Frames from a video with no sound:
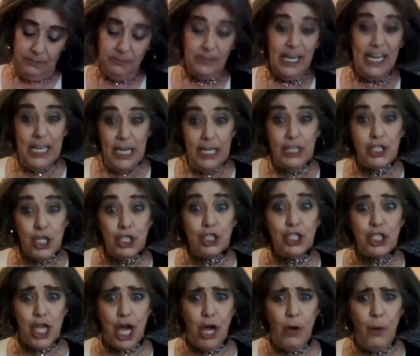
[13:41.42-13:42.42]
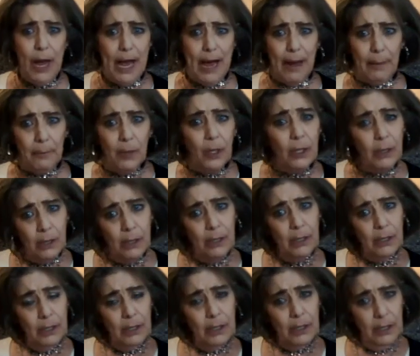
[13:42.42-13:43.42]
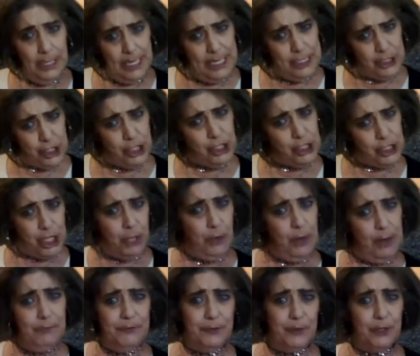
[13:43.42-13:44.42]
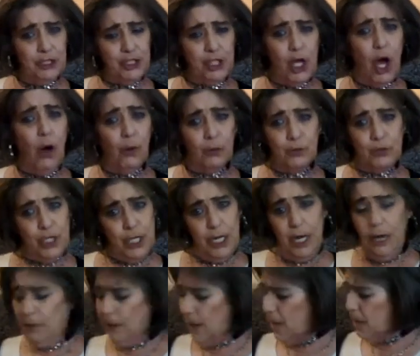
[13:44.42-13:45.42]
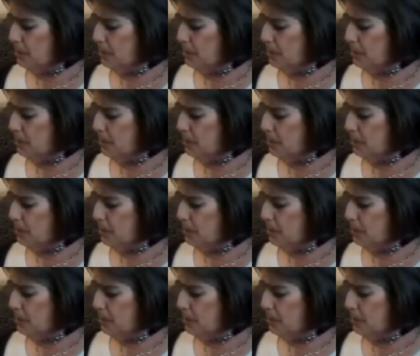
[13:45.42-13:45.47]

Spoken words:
He should sue him. He should sue him for assault. You know that?